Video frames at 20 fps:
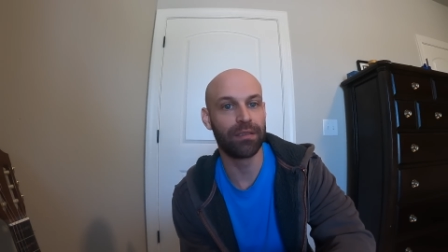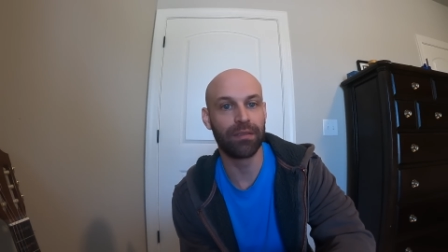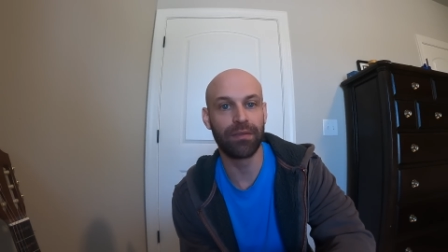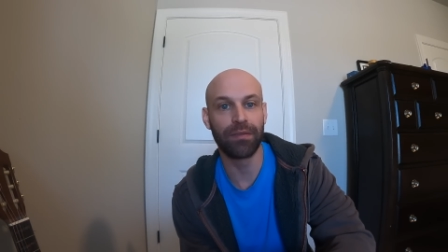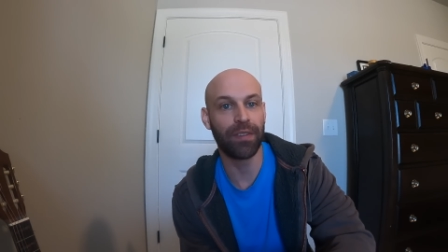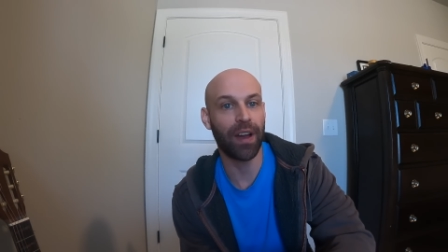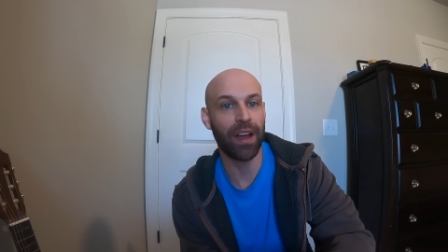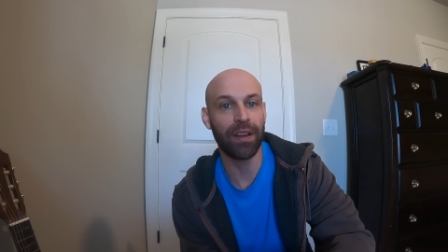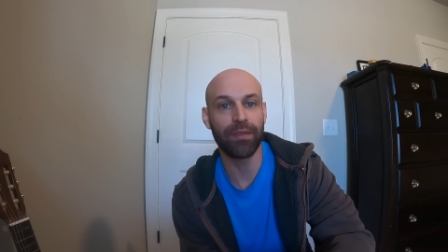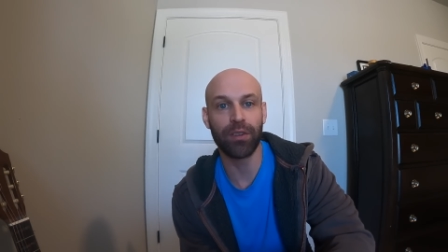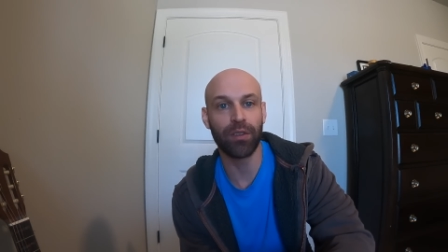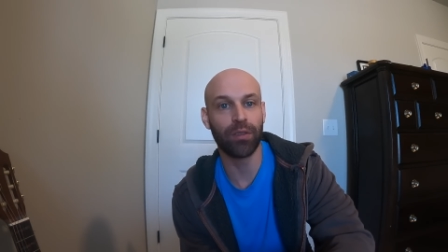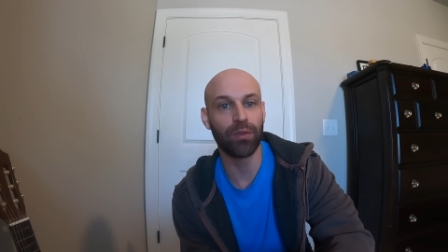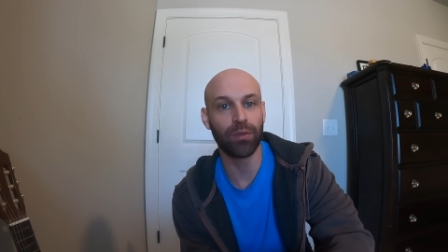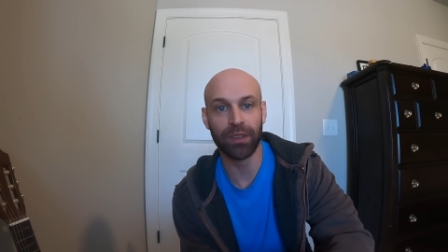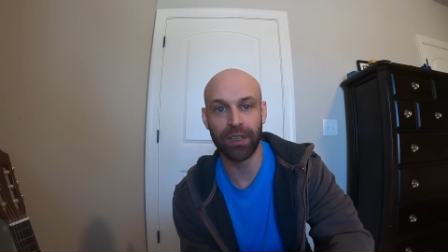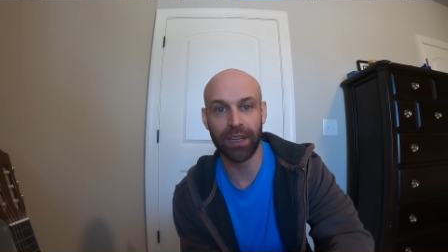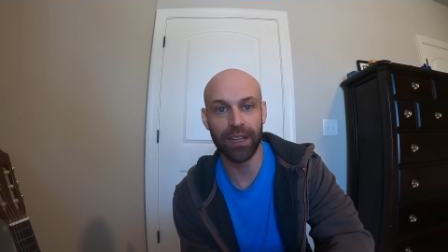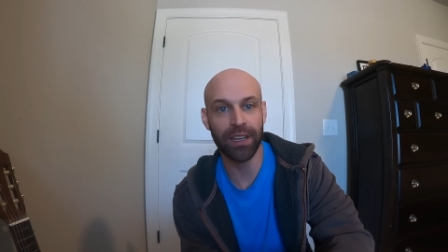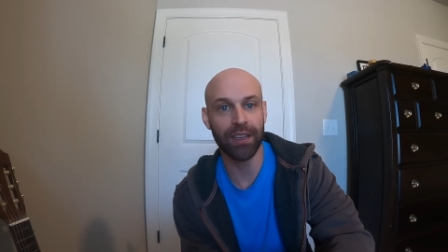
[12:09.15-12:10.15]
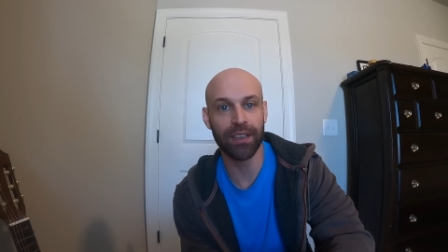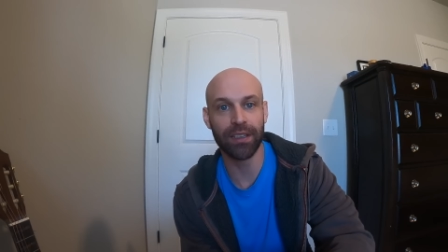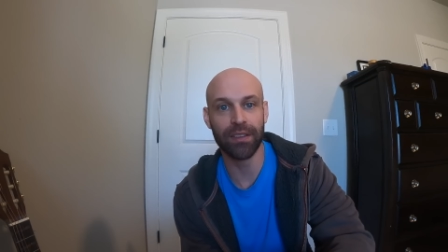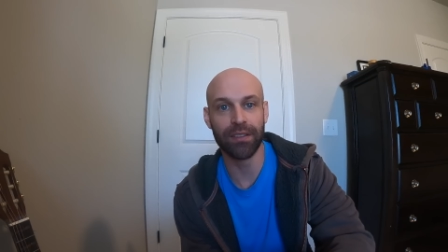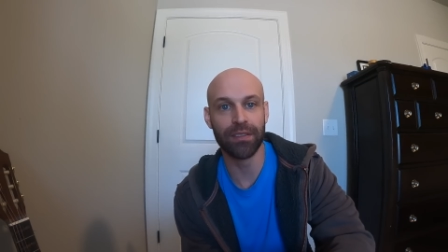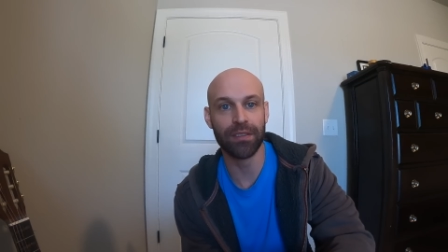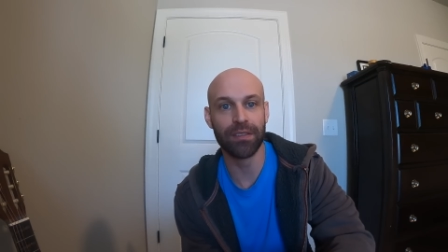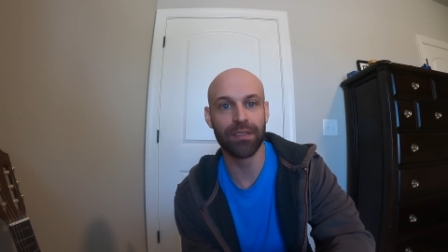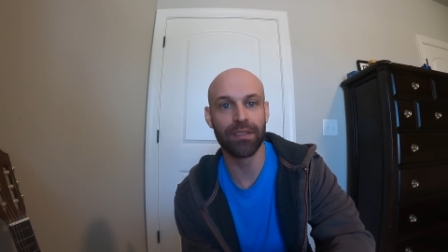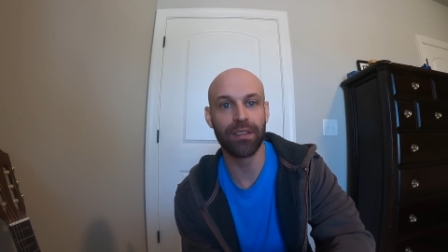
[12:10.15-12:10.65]
five-year-old
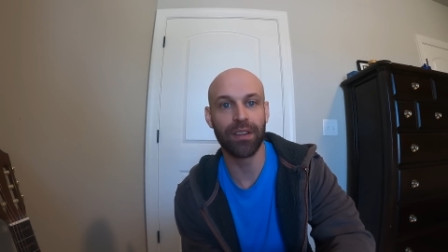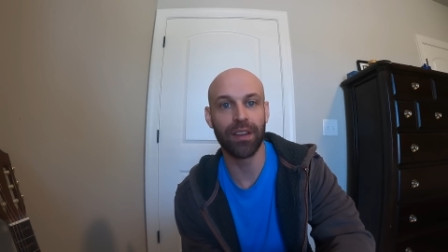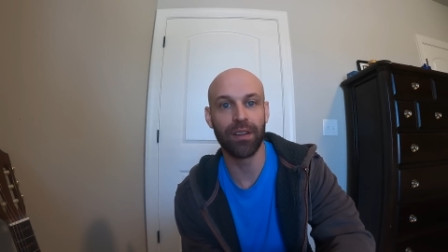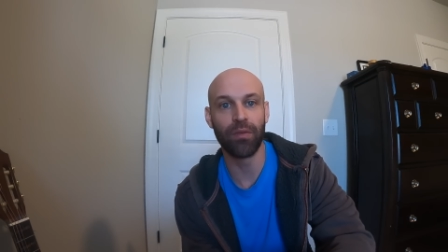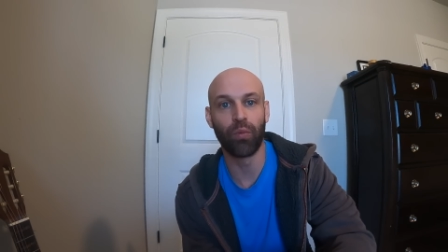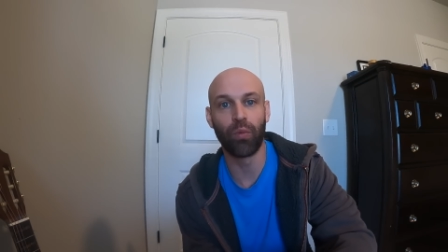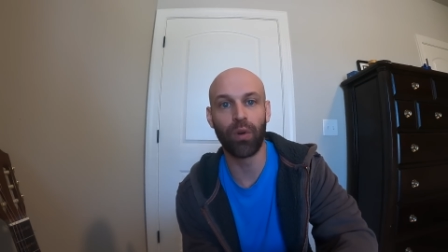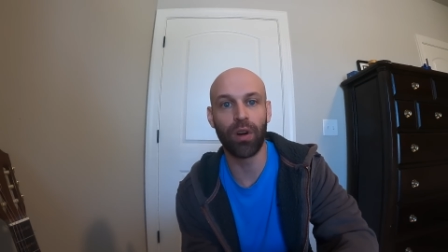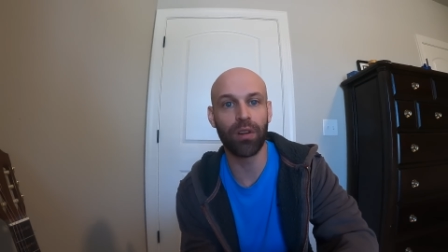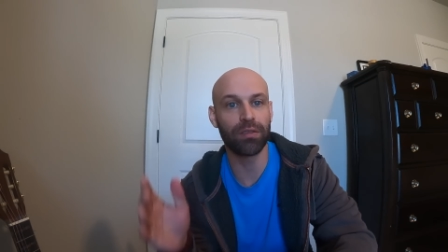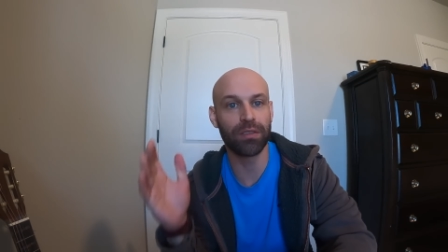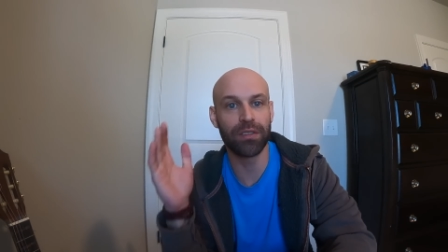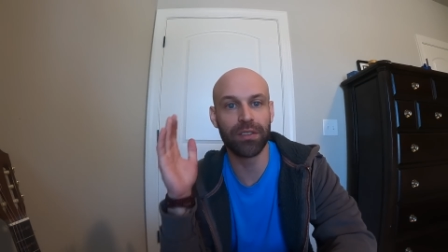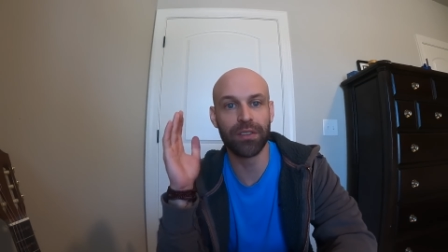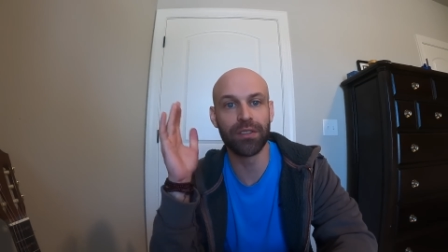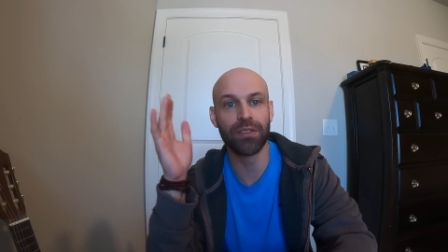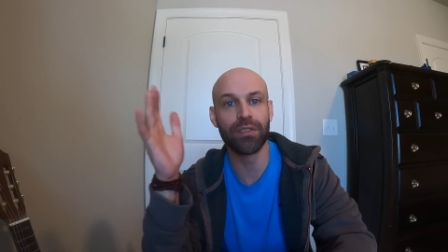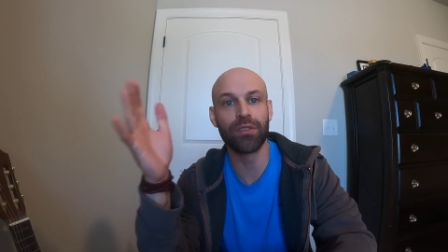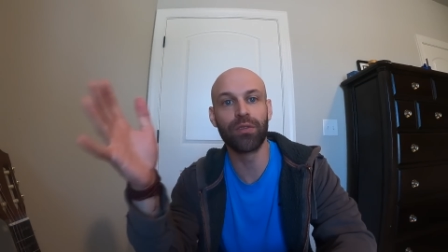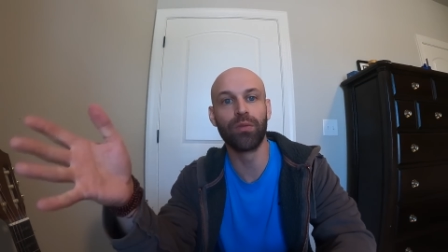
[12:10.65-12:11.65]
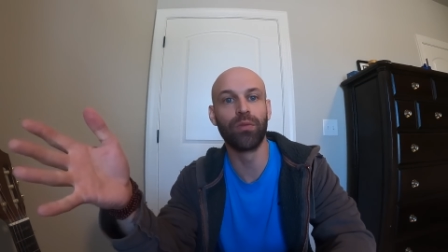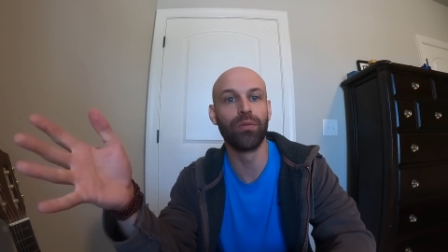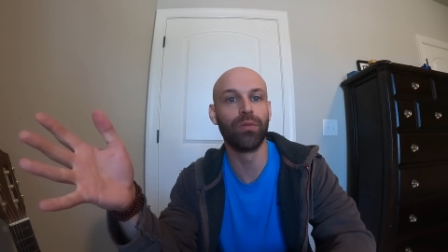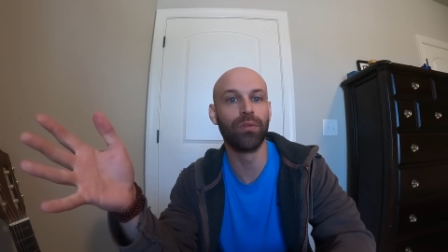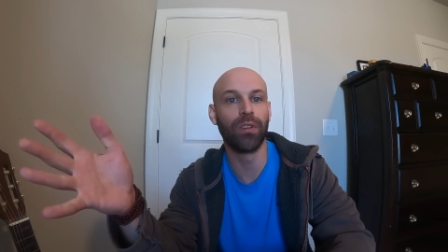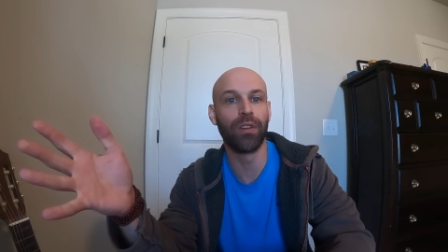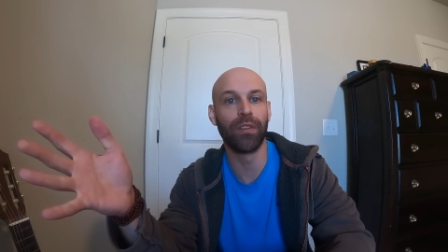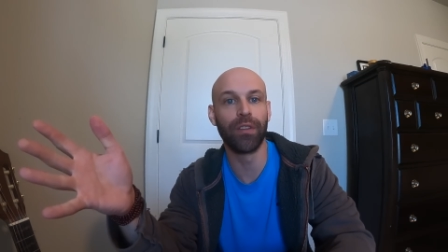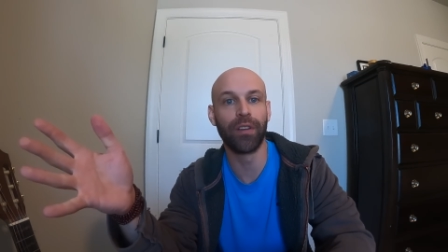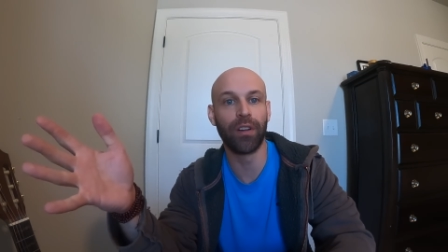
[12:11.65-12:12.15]
kids can walk to
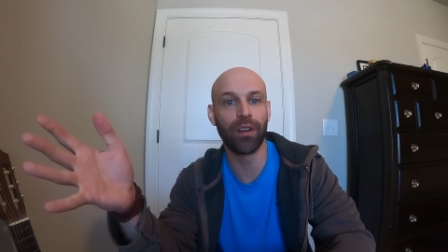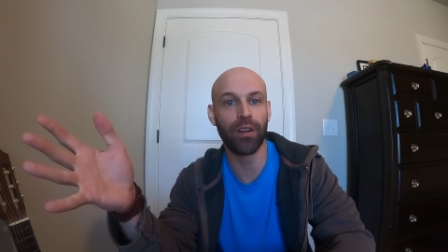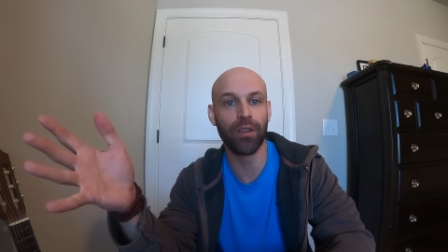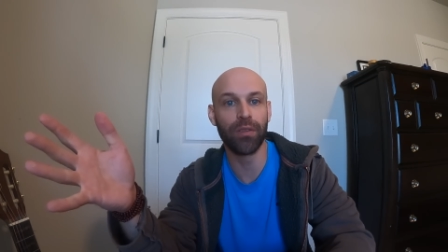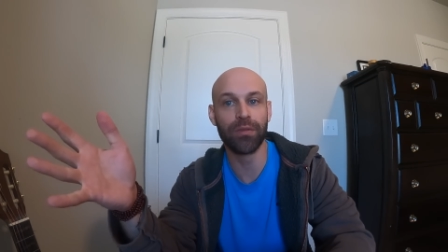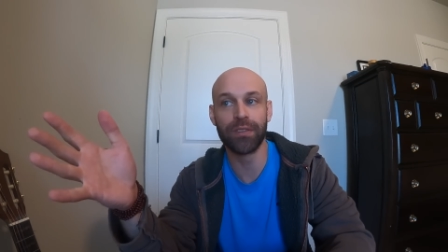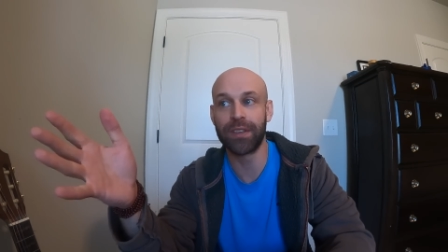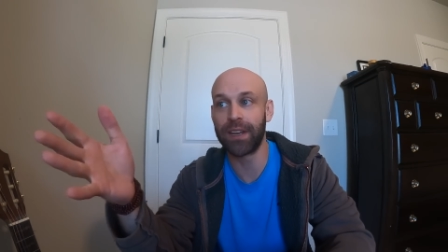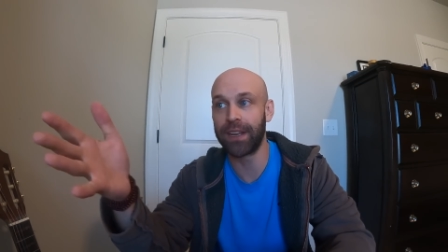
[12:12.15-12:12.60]
school on their own,